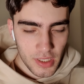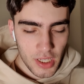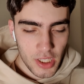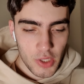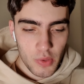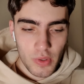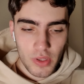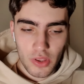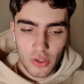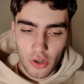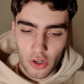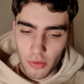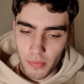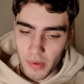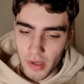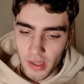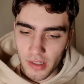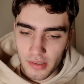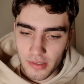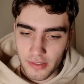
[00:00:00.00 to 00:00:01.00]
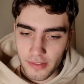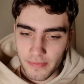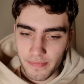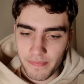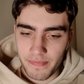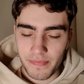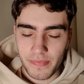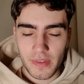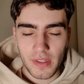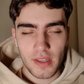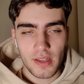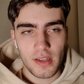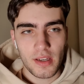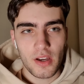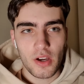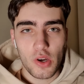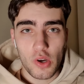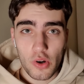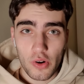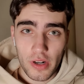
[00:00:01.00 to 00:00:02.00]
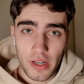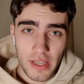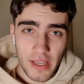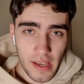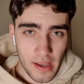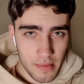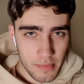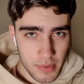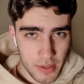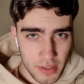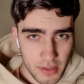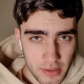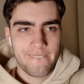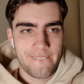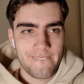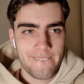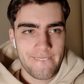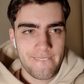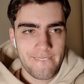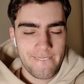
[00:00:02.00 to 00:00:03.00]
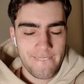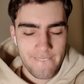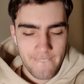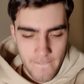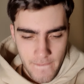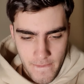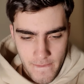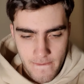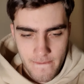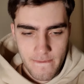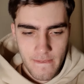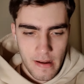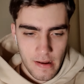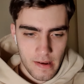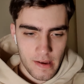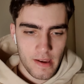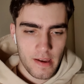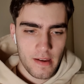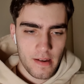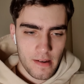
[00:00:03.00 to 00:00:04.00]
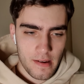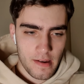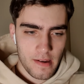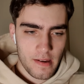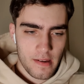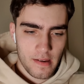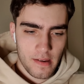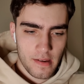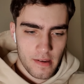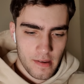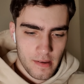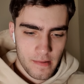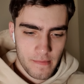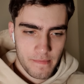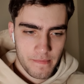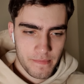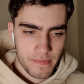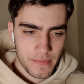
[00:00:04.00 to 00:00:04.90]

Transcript: Are you a dog person or a cat person? Okay, okay, okay.